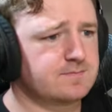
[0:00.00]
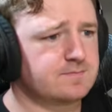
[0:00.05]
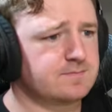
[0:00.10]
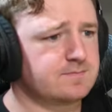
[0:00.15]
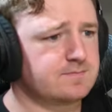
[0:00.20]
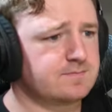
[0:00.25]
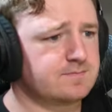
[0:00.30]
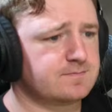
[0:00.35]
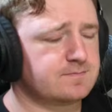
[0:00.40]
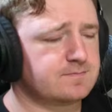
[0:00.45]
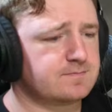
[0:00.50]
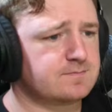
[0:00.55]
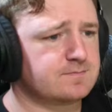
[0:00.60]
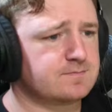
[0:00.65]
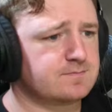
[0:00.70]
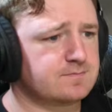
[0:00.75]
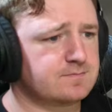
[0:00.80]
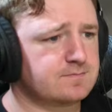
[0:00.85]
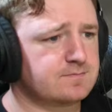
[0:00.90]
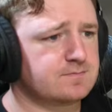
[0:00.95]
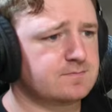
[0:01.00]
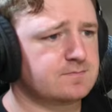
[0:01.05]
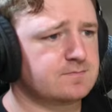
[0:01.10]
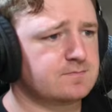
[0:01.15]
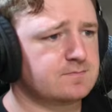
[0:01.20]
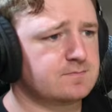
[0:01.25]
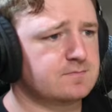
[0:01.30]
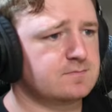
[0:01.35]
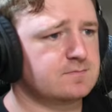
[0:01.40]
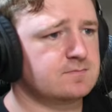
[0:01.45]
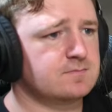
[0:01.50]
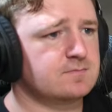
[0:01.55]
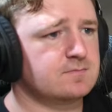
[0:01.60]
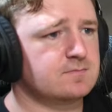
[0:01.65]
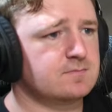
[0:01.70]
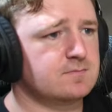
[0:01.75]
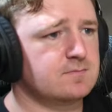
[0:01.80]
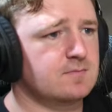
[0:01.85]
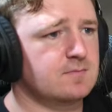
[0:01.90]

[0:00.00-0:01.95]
No one is speaking in this clip.